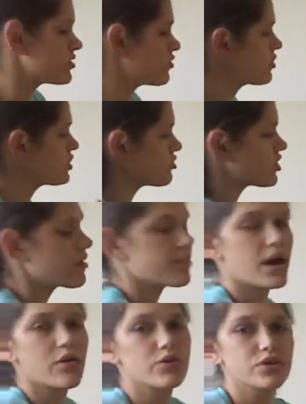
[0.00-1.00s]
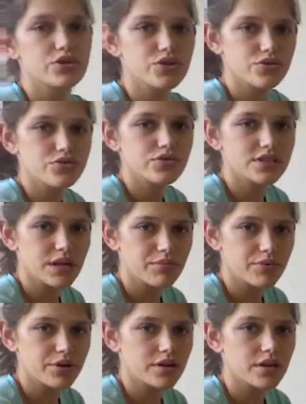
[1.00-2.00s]
So when you come out with two
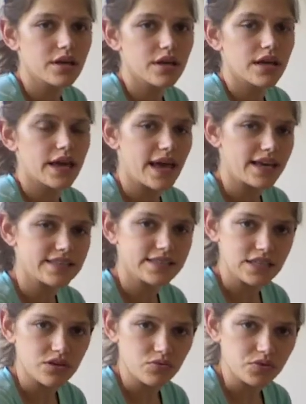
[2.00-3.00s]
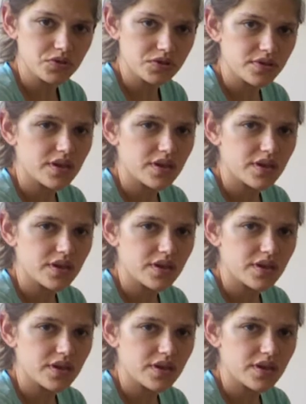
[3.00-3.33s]
separate x equals,